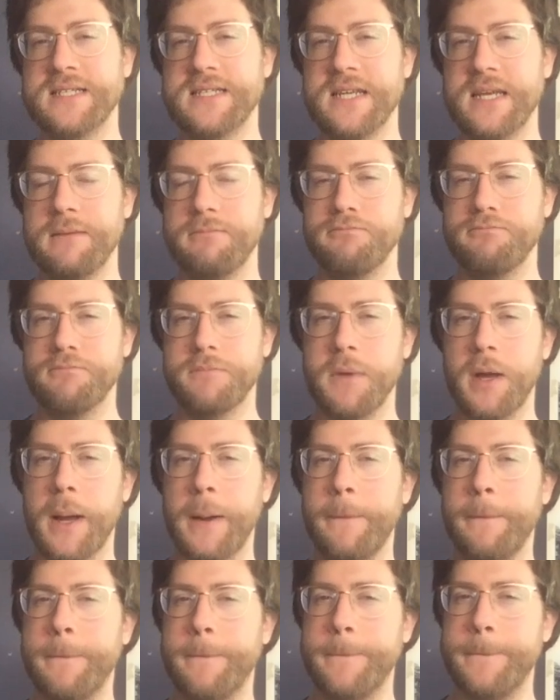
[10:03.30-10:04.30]
seem
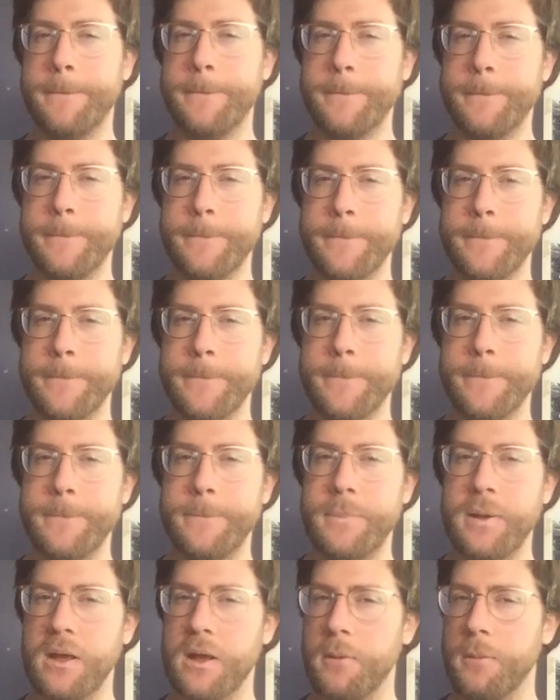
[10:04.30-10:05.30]
a
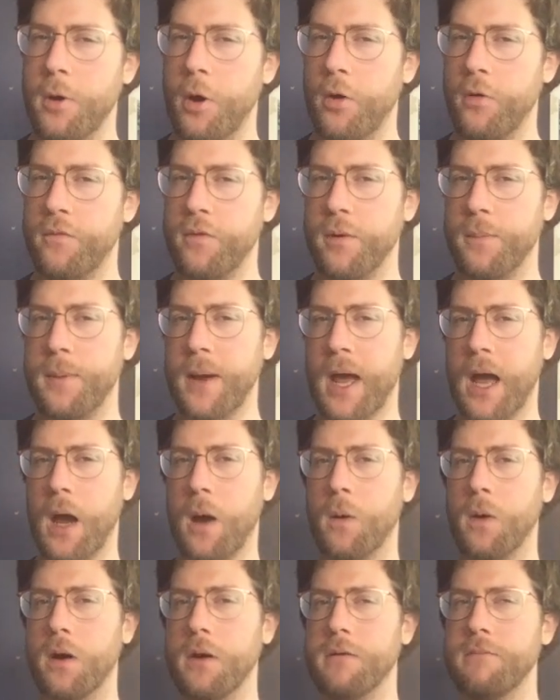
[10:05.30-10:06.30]
bit
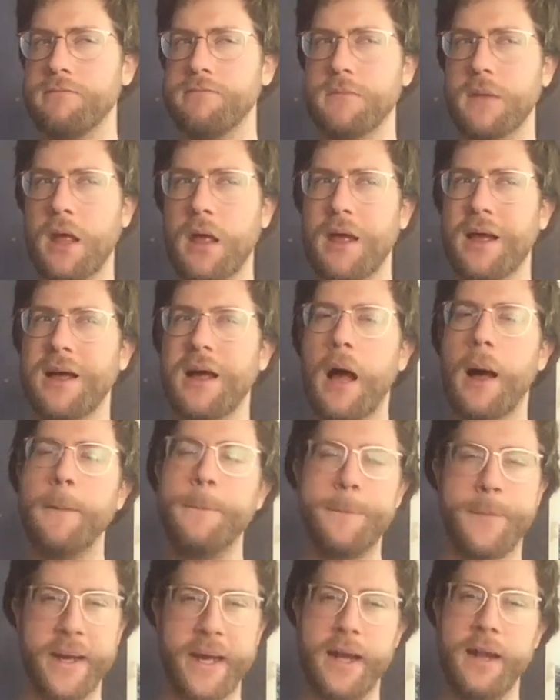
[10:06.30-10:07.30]
overpowered. A
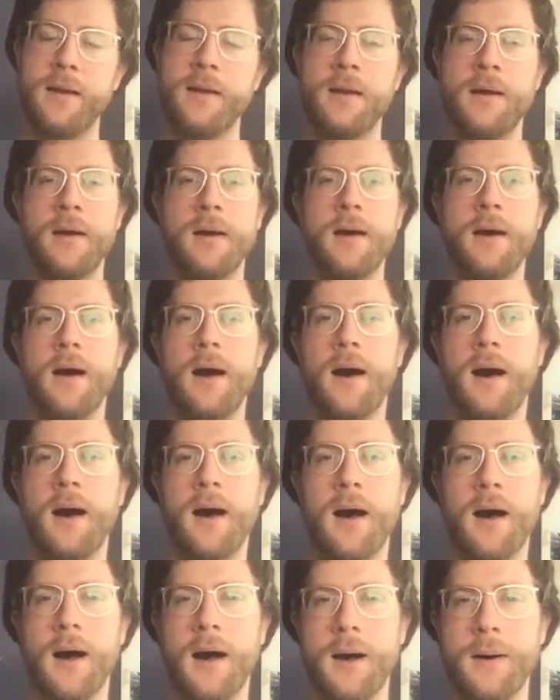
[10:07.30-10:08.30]
bit.
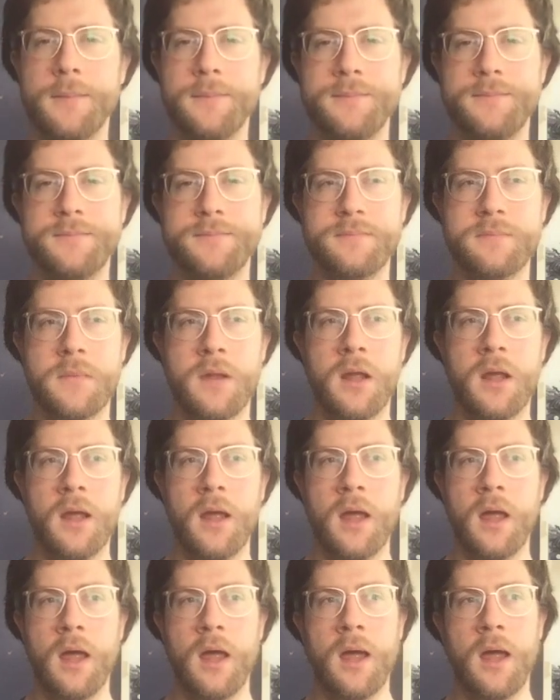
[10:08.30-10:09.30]
At
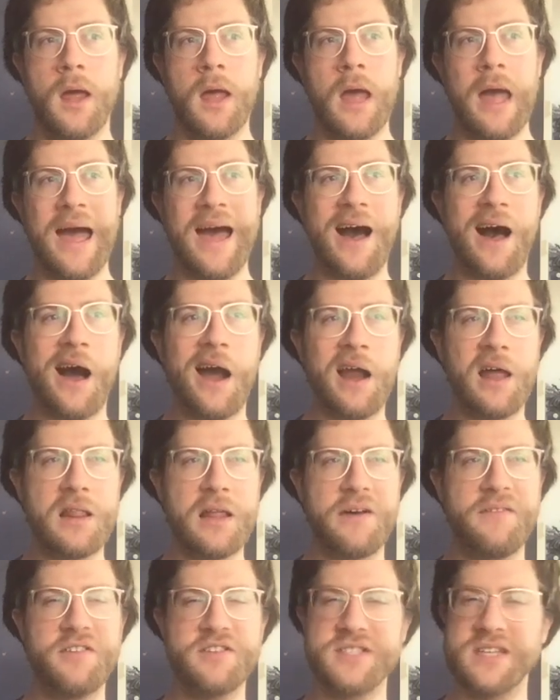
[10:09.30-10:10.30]
higher
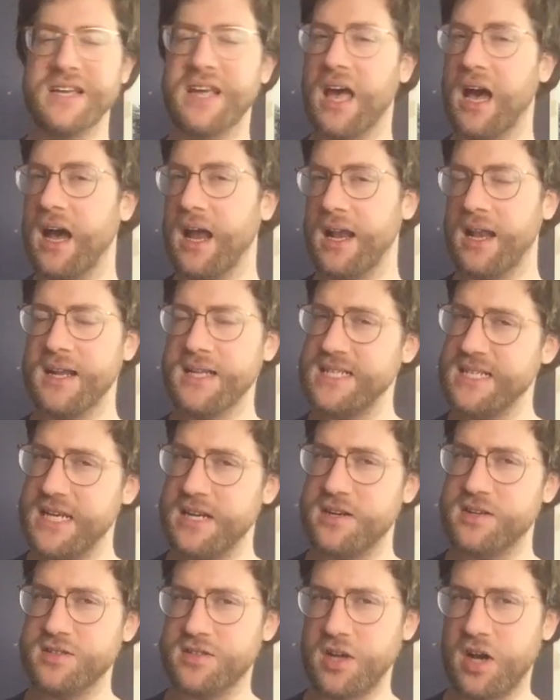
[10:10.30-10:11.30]
levels, it kind of
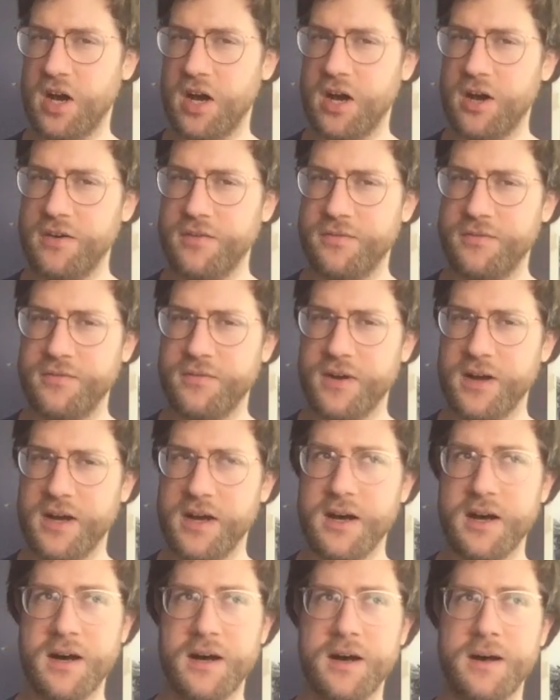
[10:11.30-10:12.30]
teeters off.
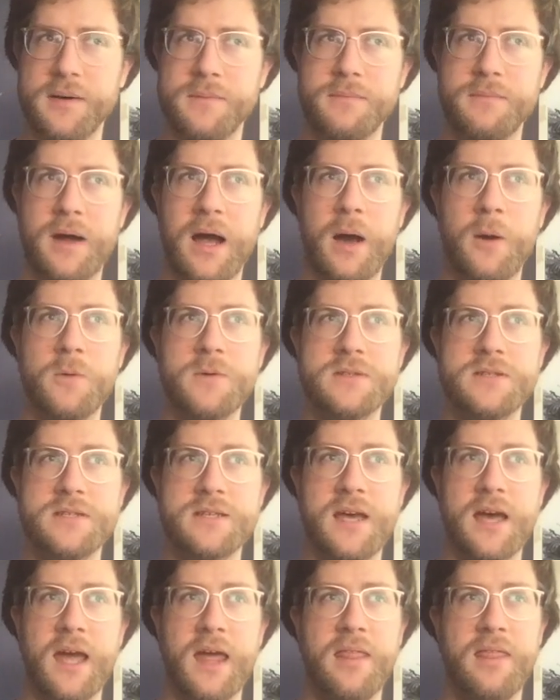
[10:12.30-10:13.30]
I would
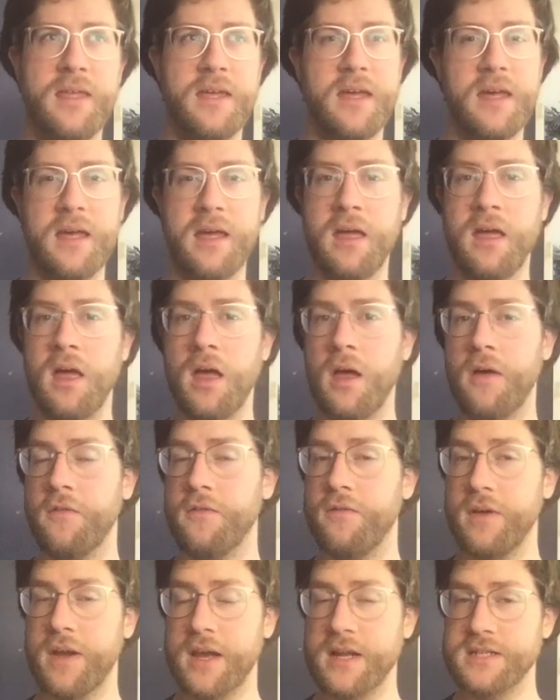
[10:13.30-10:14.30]
say the
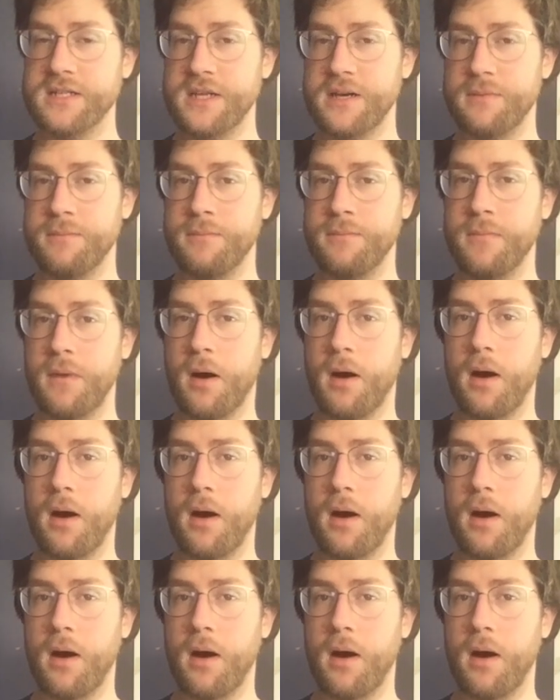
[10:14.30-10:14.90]
Phantom